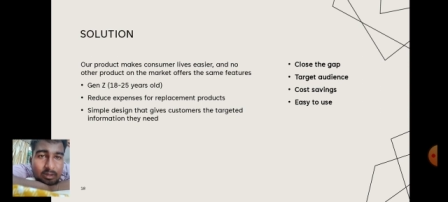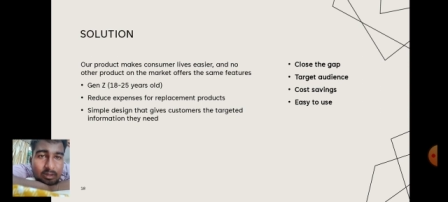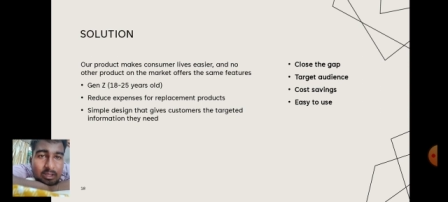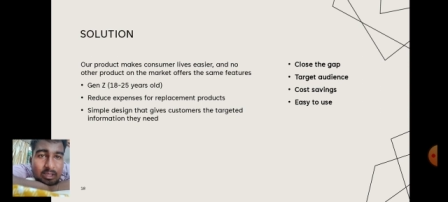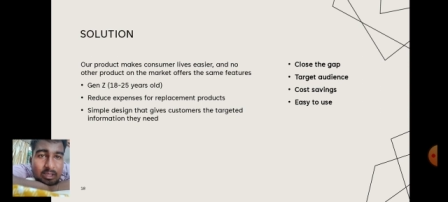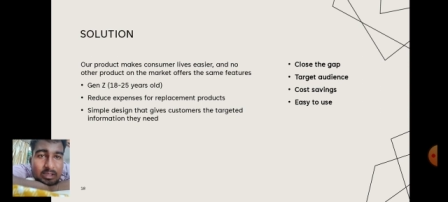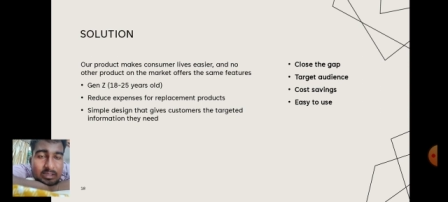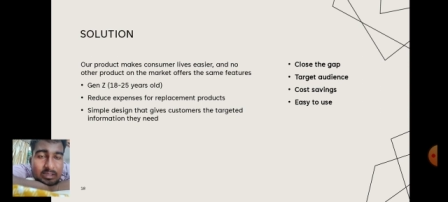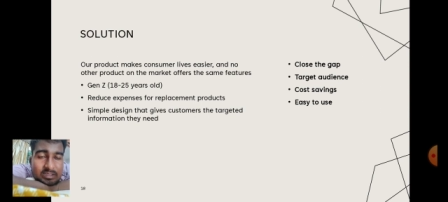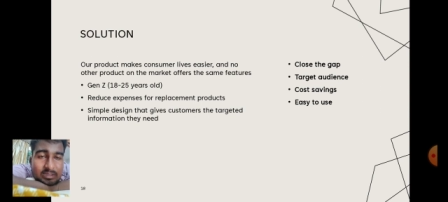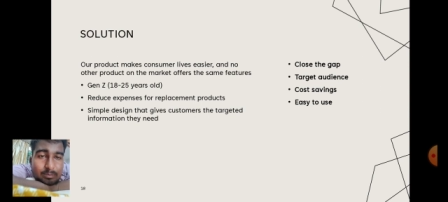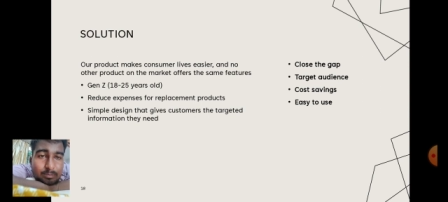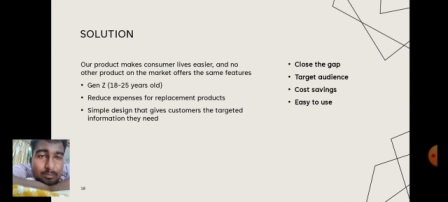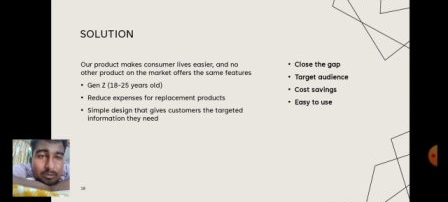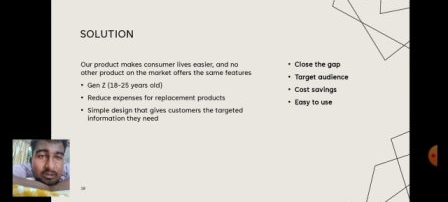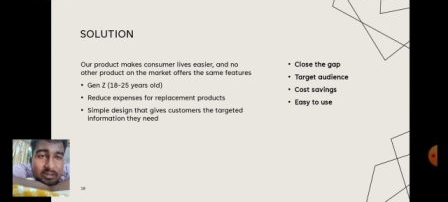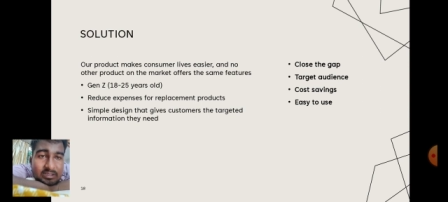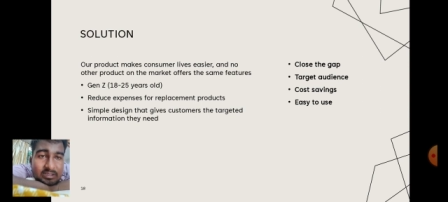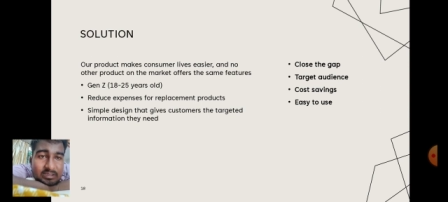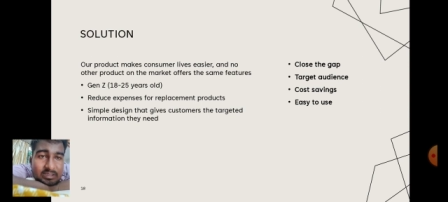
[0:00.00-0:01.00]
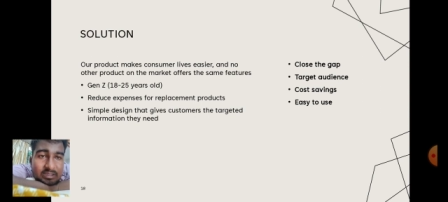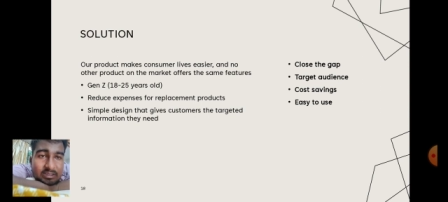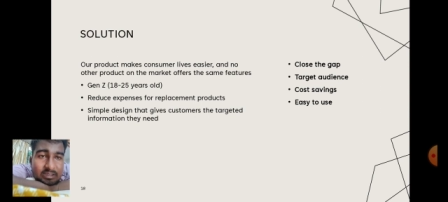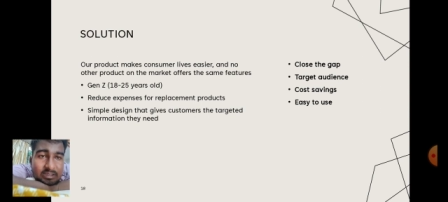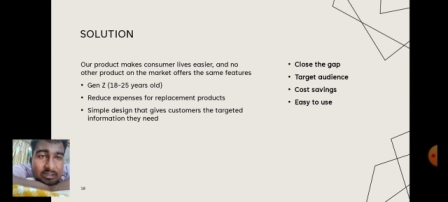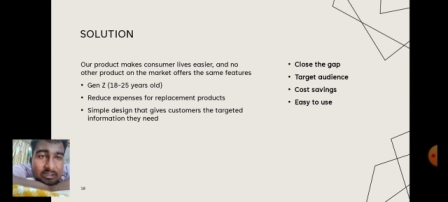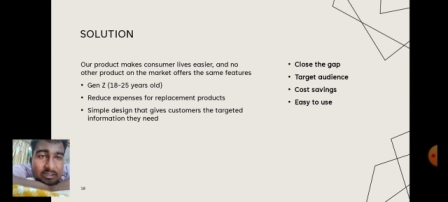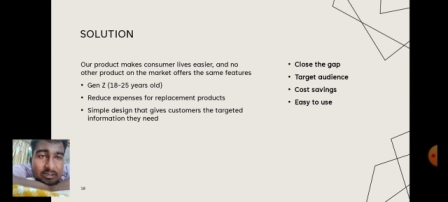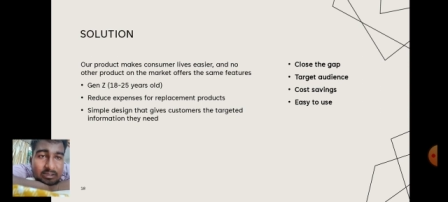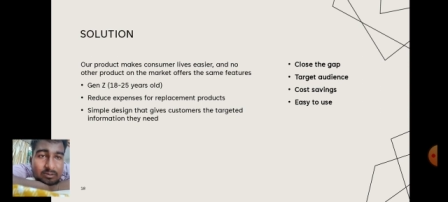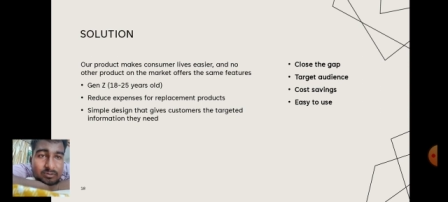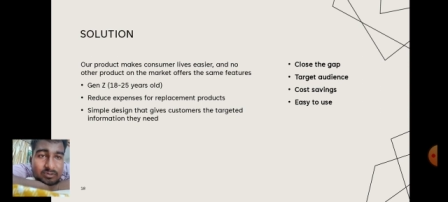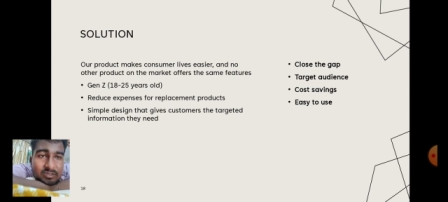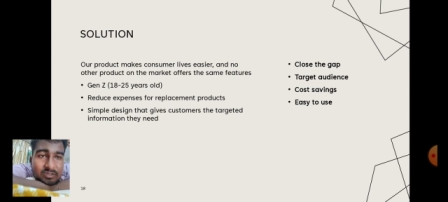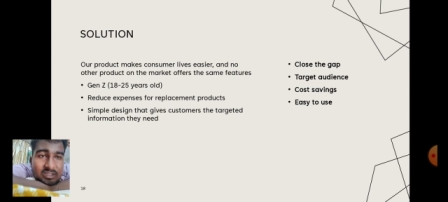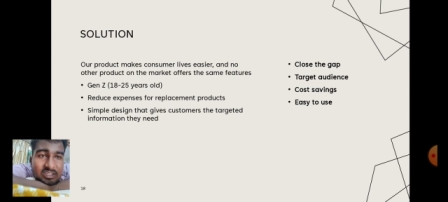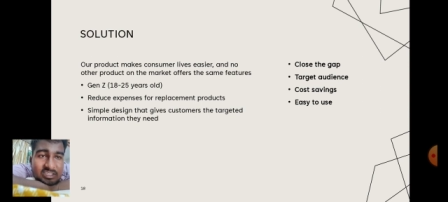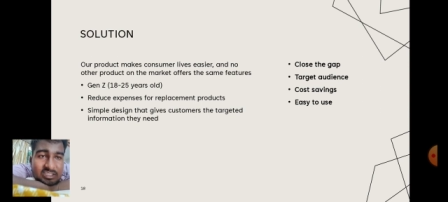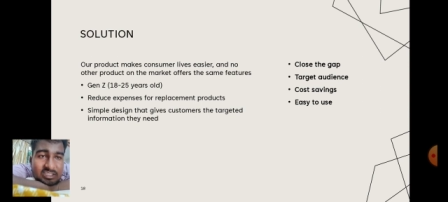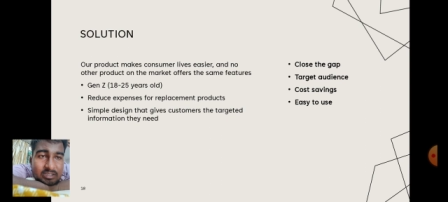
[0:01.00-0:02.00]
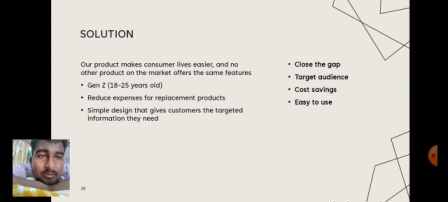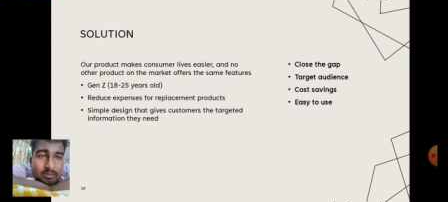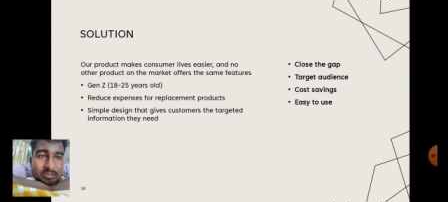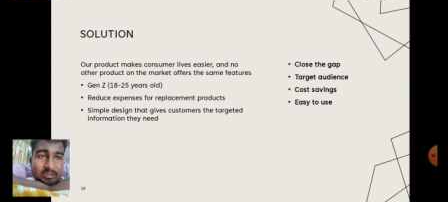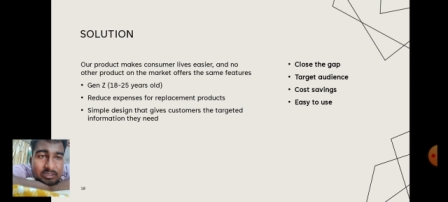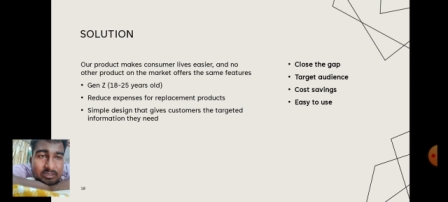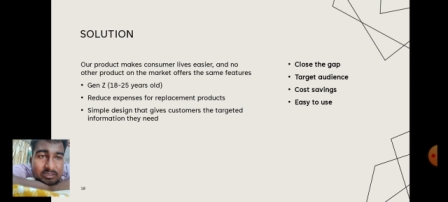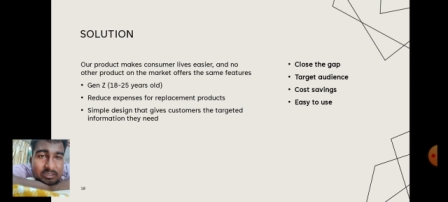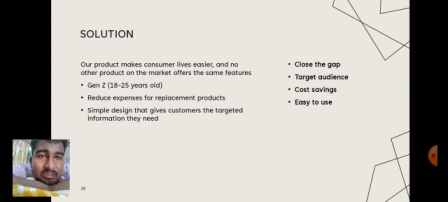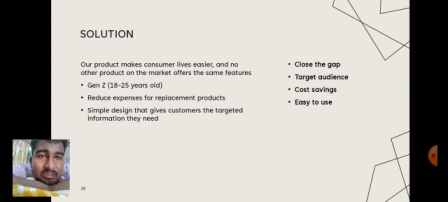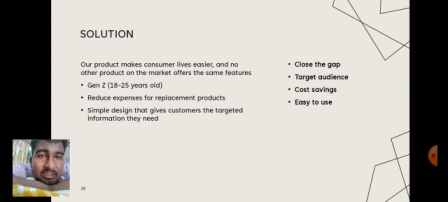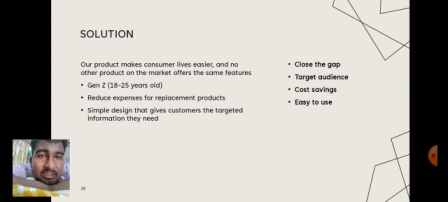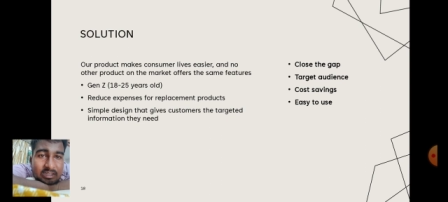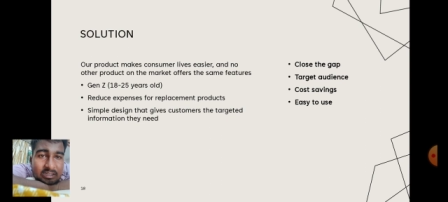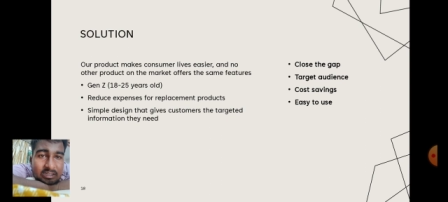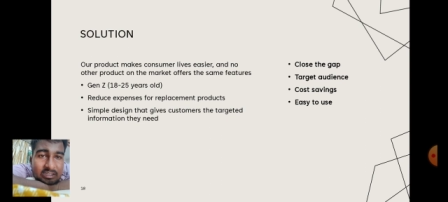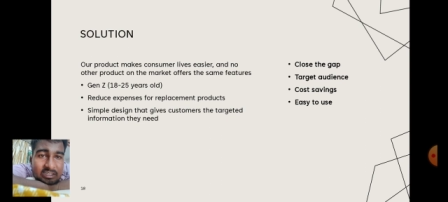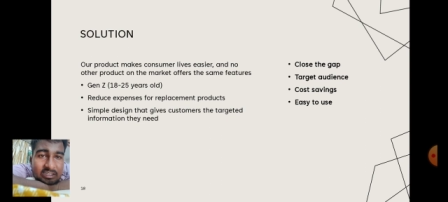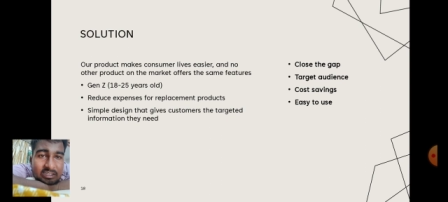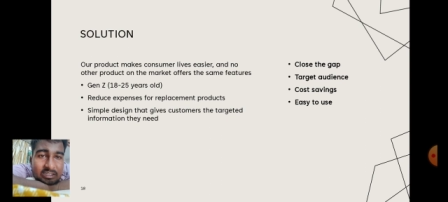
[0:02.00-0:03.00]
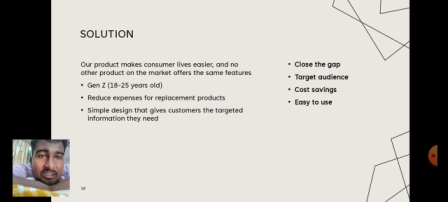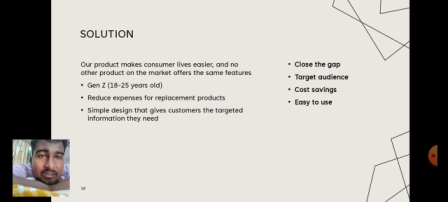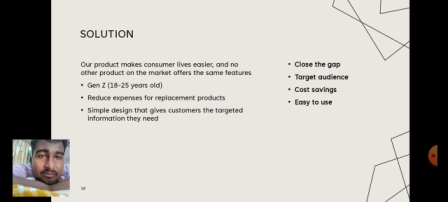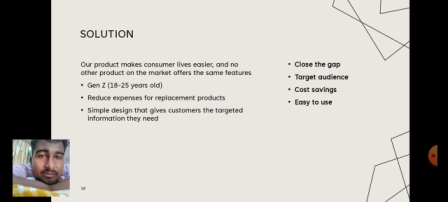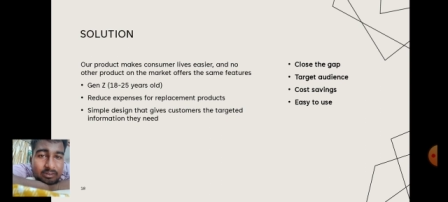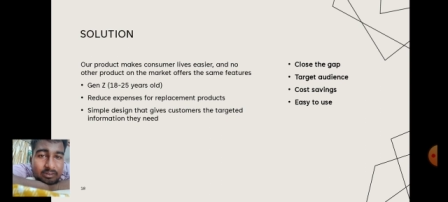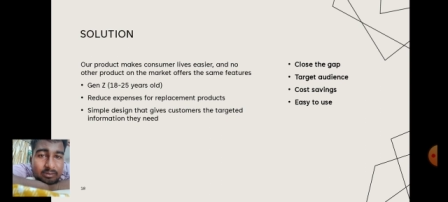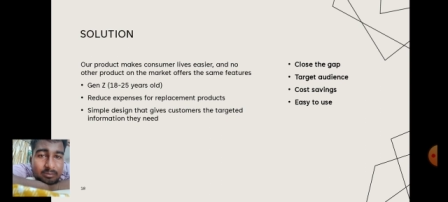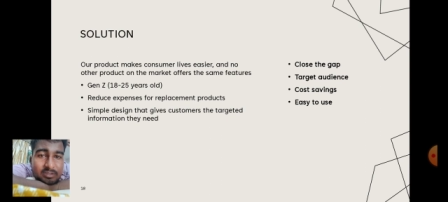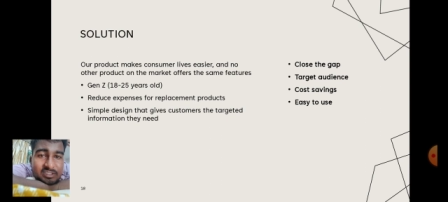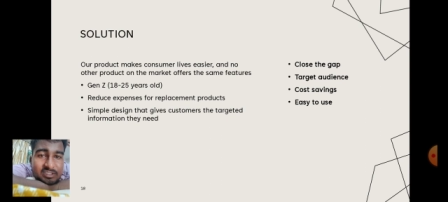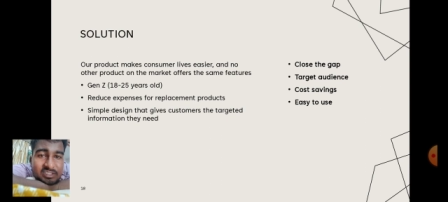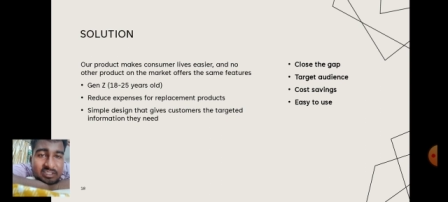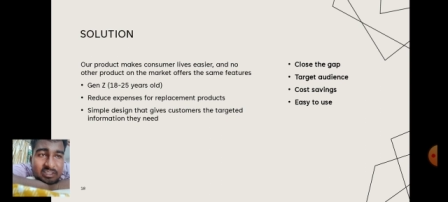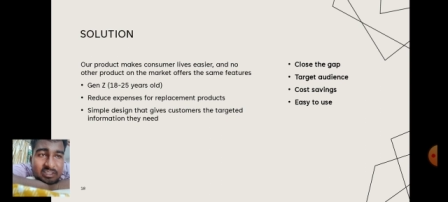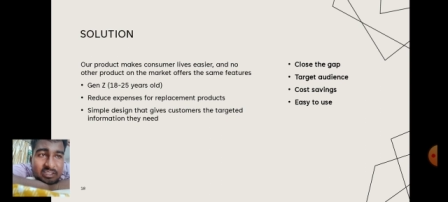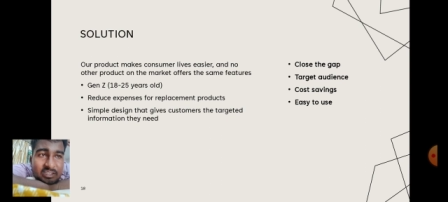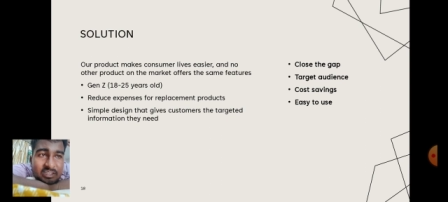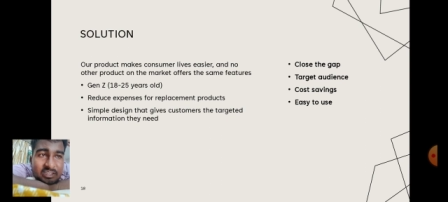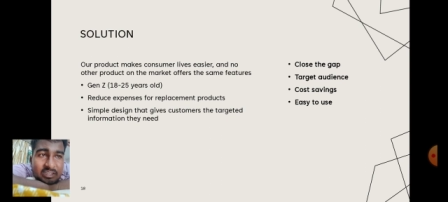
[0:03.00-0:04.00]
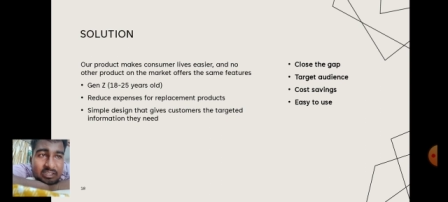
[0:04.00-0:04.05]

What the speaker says: Simple design that gives customers the targeted information they need.